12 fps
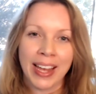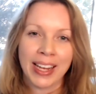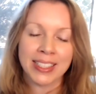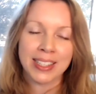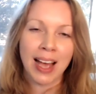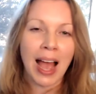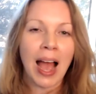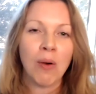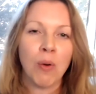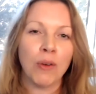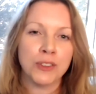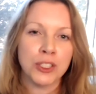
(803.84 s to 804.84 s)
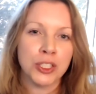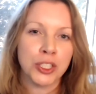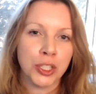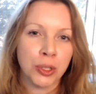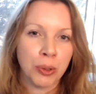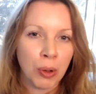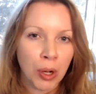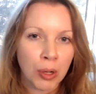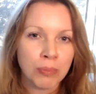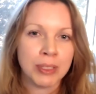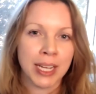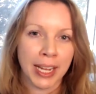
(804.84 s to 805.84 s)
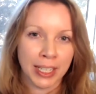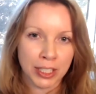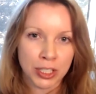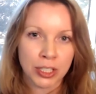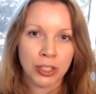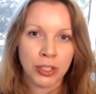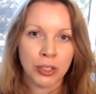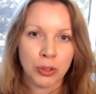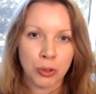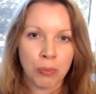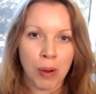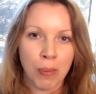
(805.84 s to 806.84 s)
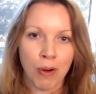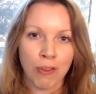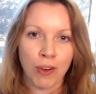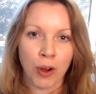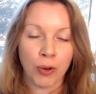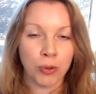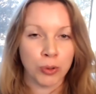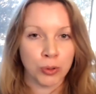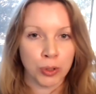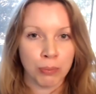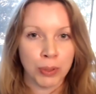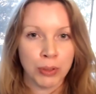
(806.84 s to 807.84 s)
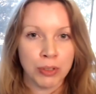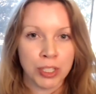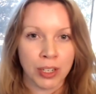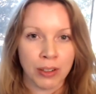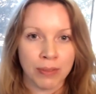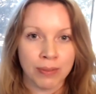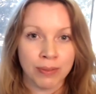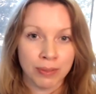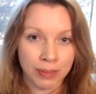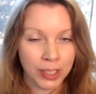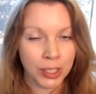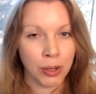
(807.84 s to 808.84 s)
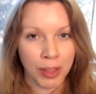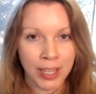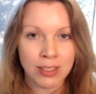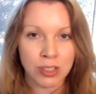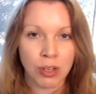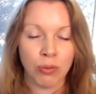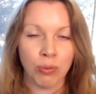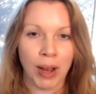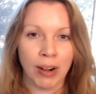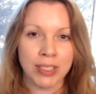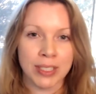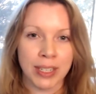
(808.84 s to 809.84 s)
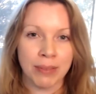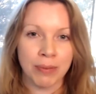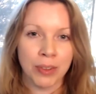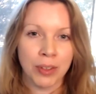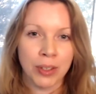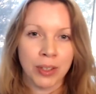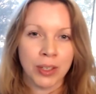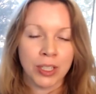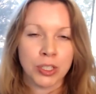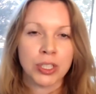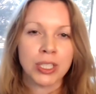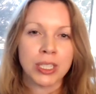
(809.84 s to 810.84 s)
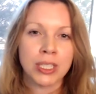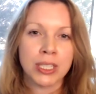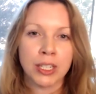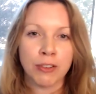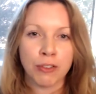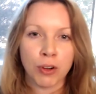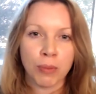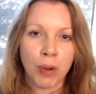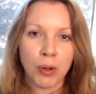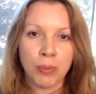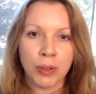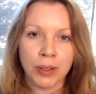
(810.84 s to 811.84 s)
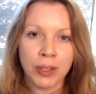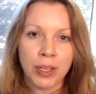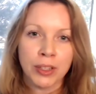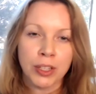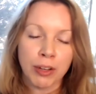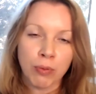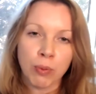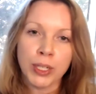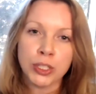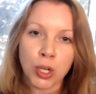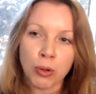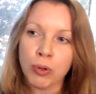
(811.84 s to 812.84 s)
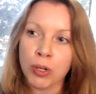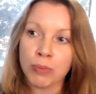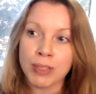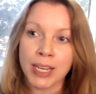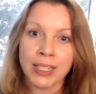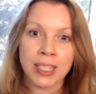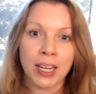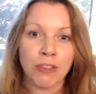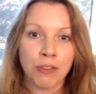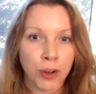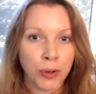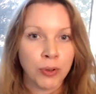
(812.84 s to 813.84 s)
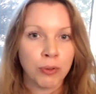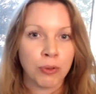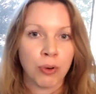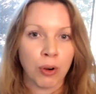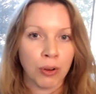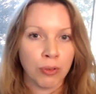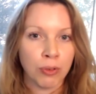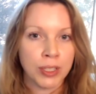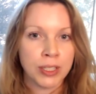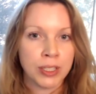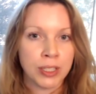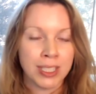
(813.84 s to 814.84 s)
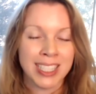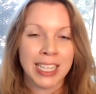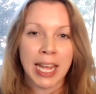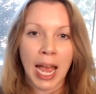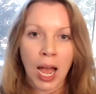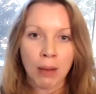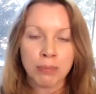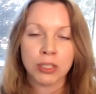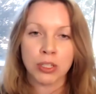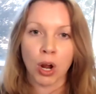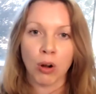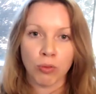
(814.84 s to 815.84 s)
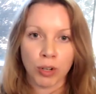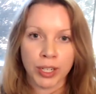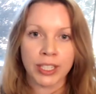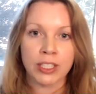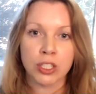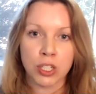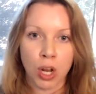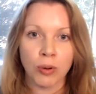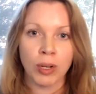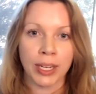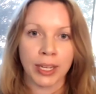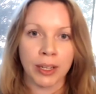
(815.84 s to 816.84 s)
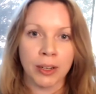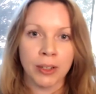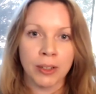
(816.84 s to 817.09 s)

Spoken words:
is that how often do you update your mobile phone or your computer? You know, that's software, isn't it? Just consider for a moment that if we don't update our phone, for instance, the apps start running slowly.